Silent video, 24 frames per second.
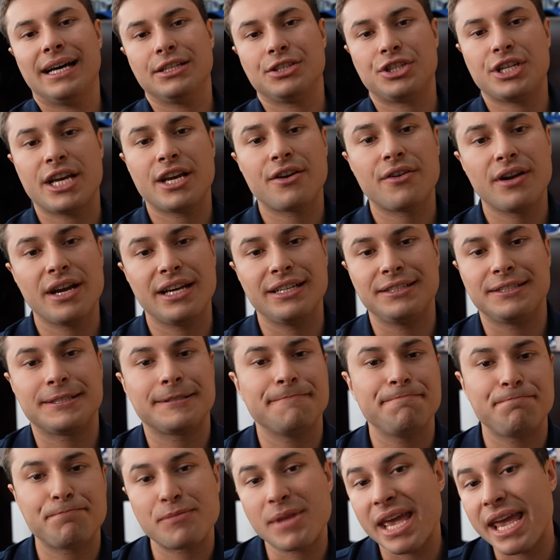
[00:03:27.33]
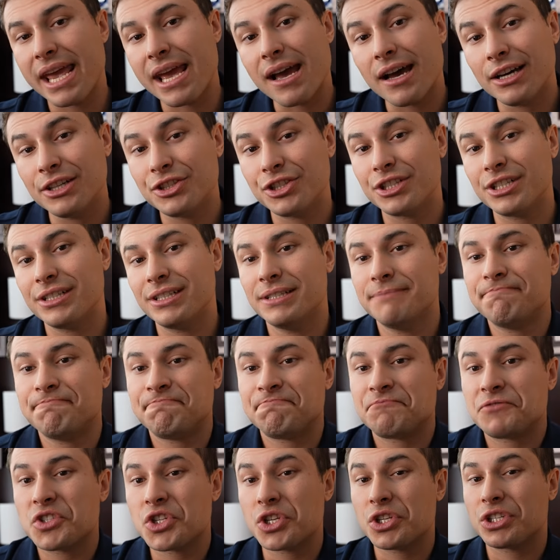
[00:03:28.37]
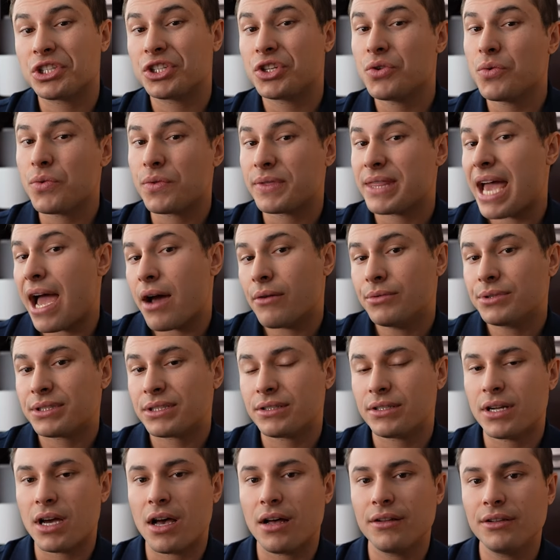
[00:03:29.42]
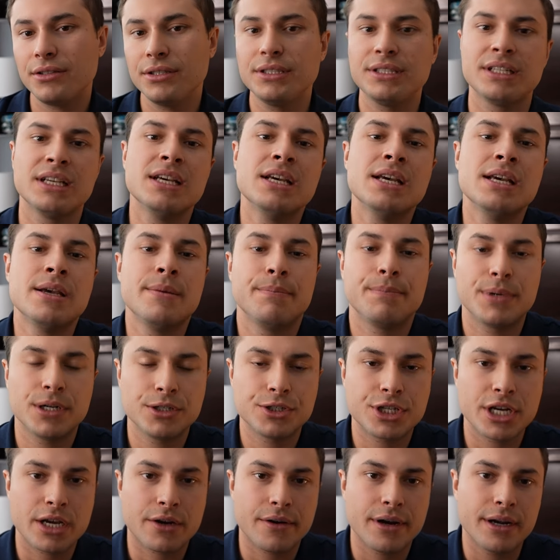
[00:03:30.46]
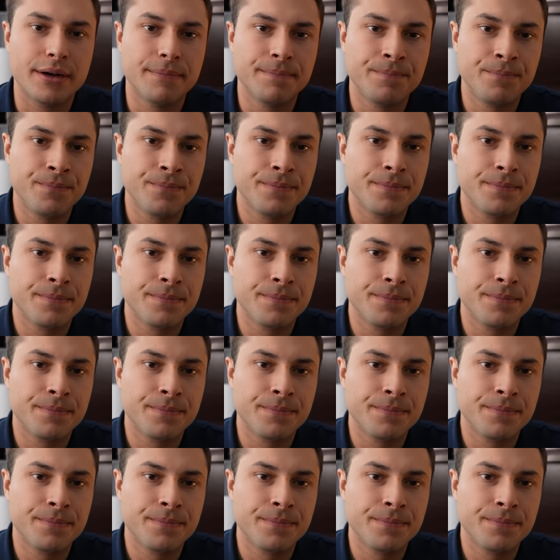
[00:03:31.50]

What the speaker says: Check rides, $800 to $2,000 per check ride.